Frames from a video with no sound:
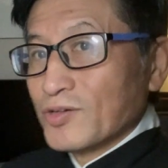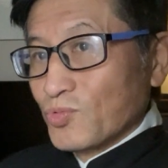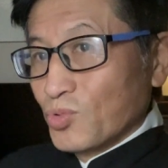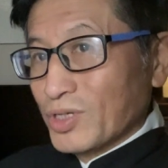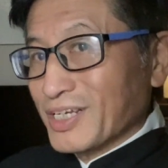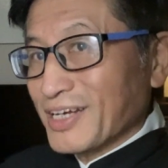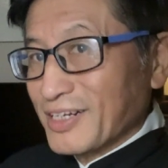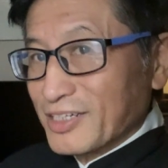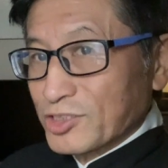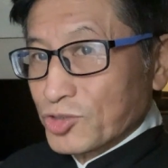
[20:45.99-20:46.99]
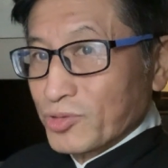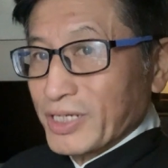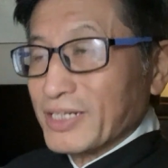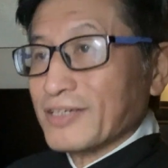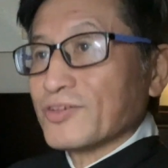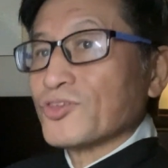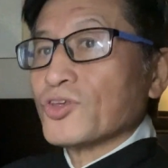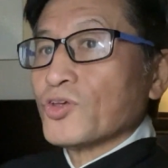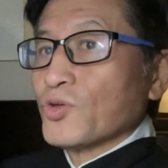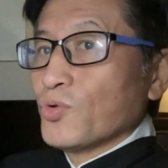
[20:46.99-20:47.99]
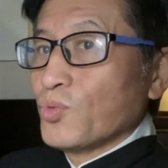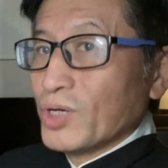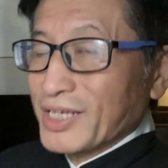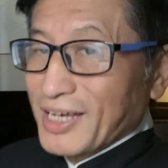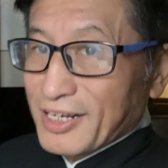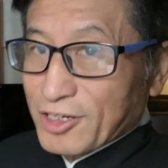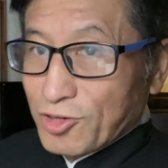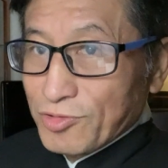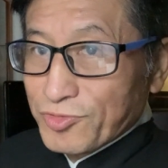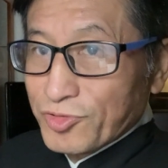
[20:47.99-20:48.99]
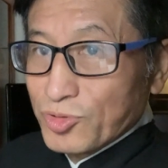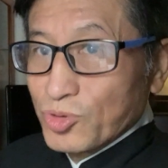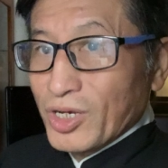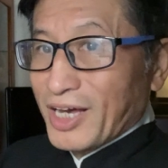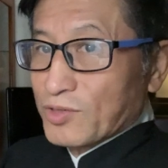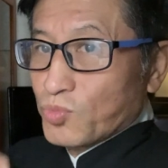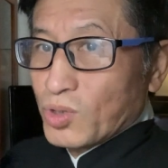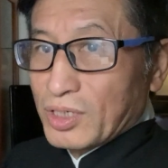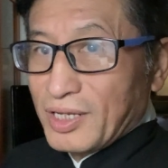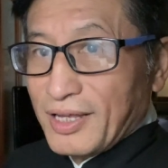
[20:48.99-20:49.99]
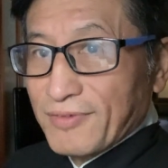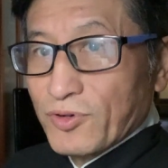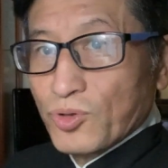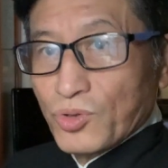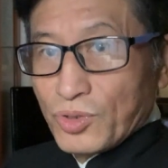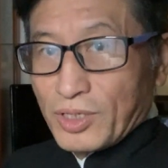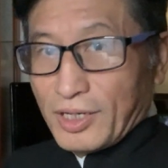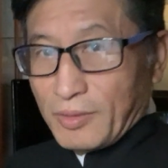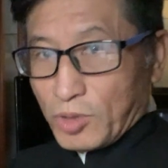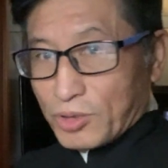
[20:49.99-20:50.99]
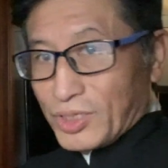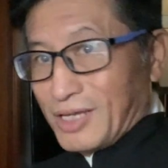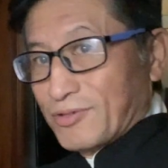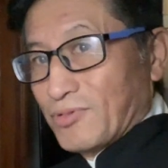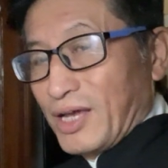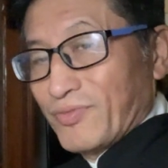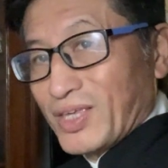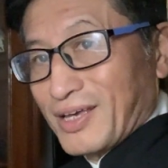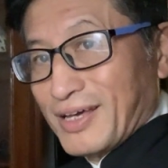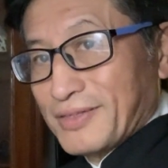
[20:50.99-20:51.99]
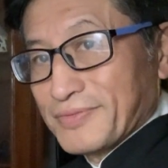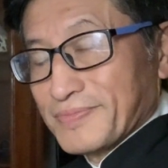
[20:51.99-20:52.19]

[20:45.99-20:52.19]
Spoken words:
what kind of training, what kind of kung fu, at what level I'm already arriving at.